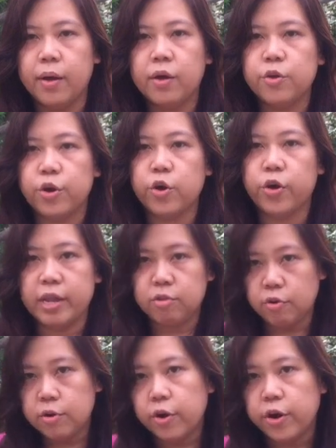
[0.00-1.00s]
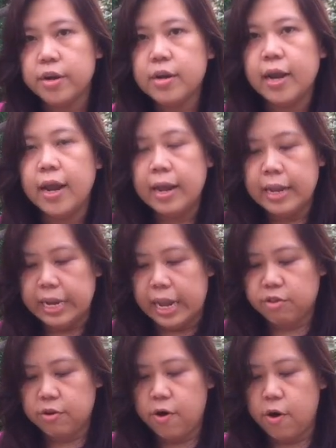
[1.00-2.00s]
you're going to learn
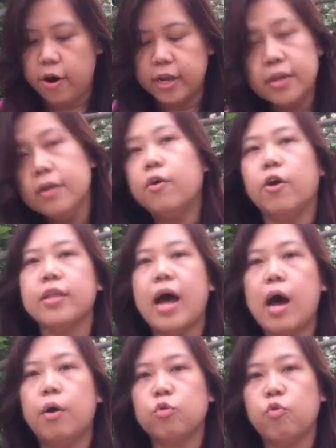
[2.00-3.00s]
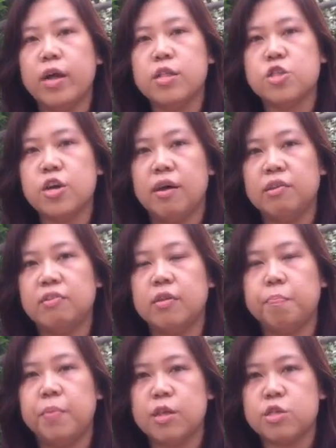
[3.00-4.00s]
later on how to adjust
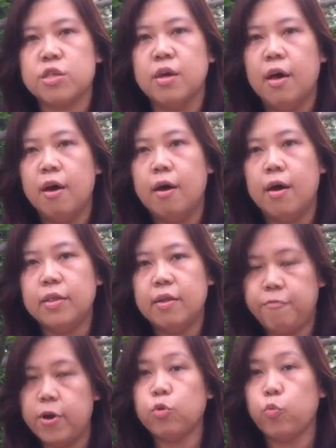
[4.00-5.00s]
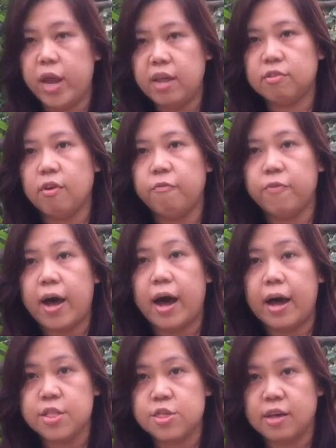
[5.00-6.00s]
the pitch, different ways of
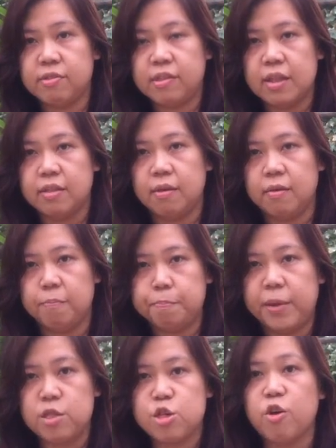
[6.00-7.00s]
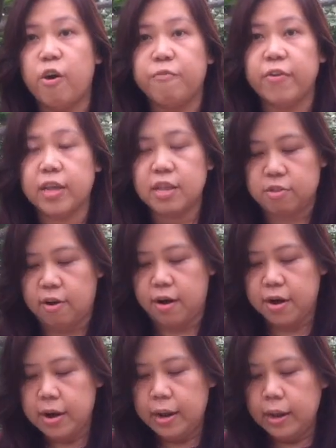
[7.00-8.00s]
adjusting the pitch of a
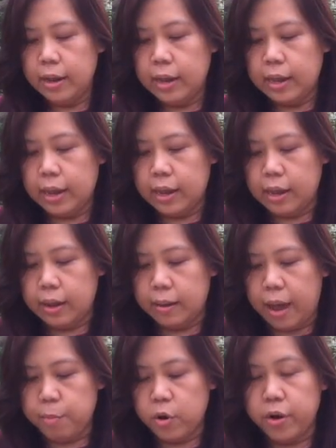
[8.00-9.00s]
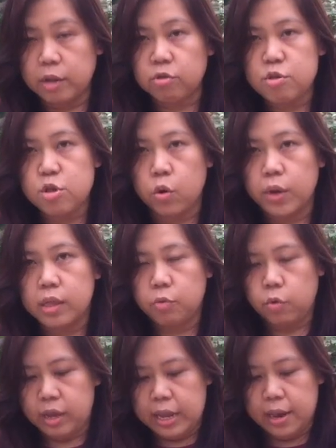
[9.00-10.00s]
guitar. I'm going to show it
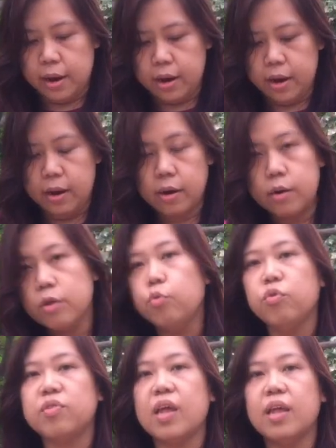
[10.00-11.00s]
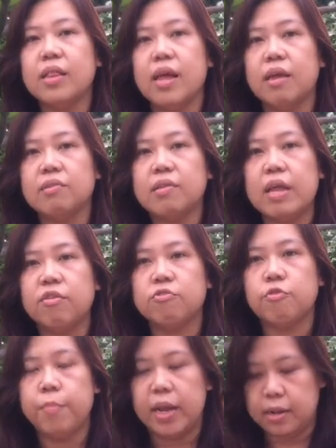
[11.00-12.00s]
here using this
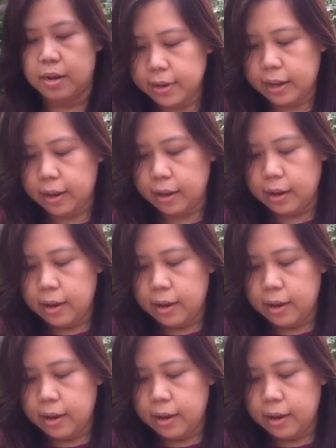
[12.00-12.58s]
instrument. Okay.